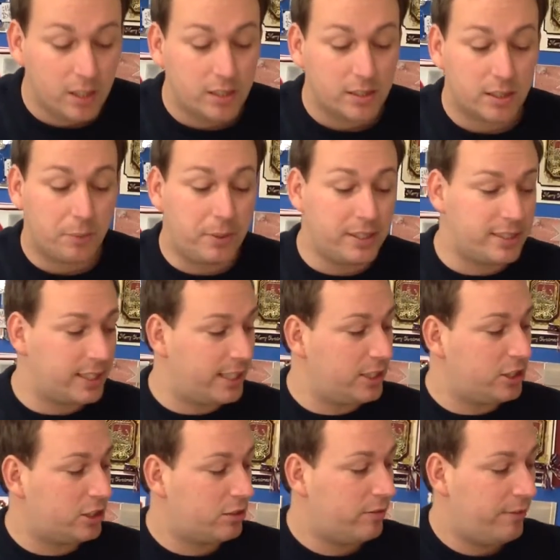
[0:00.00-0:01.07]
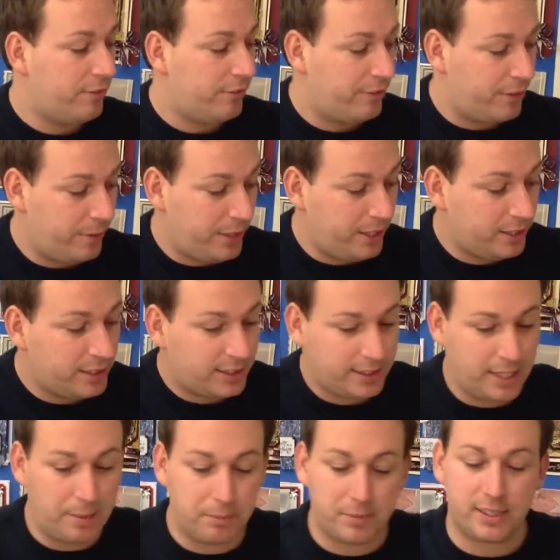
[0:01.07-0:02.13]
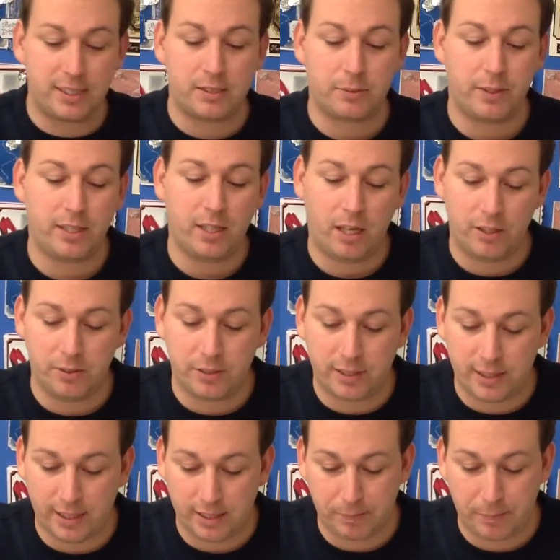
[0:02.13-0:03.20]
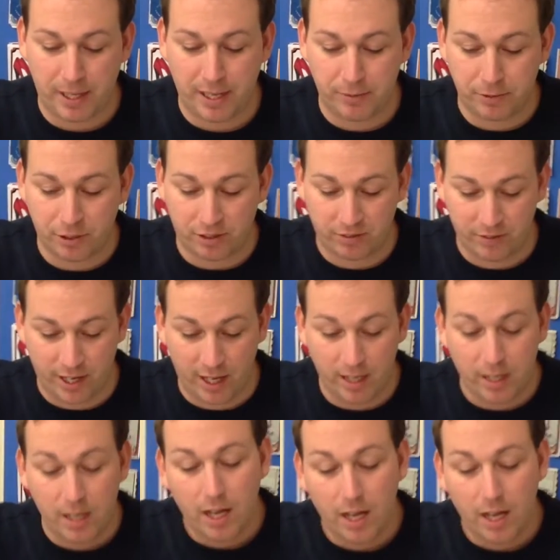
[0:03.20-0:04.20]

So once again, just to run through it, the stamps this week are your £6 offer.